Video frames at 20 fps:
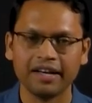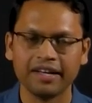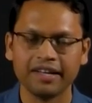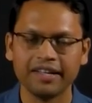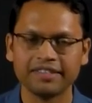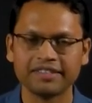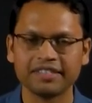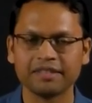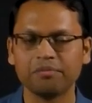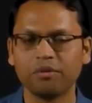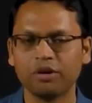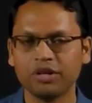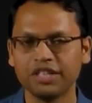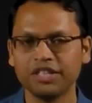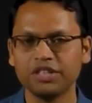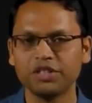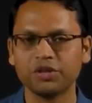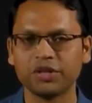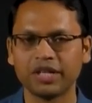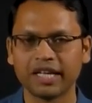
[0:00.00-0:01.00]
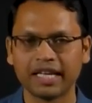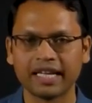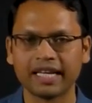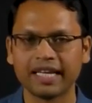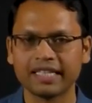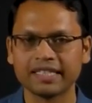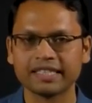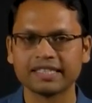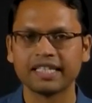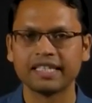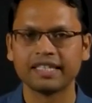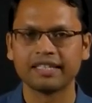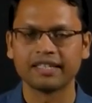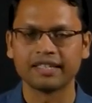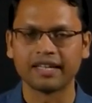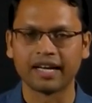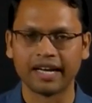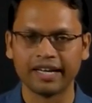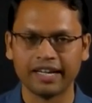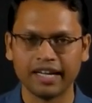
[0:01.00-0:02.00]
It's important to realize that
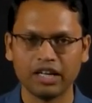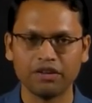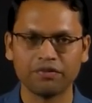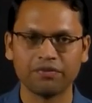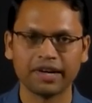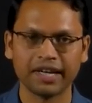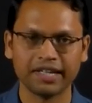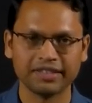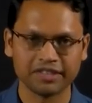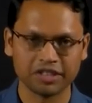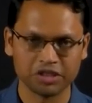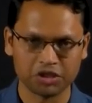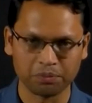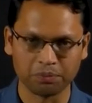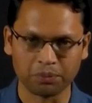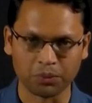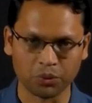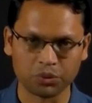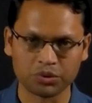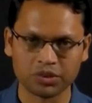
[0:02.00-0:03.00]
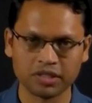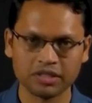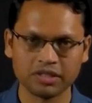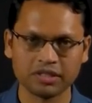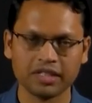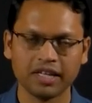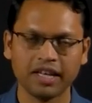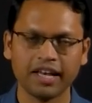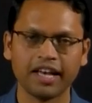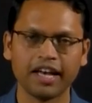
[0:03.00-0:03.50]
identifying such a process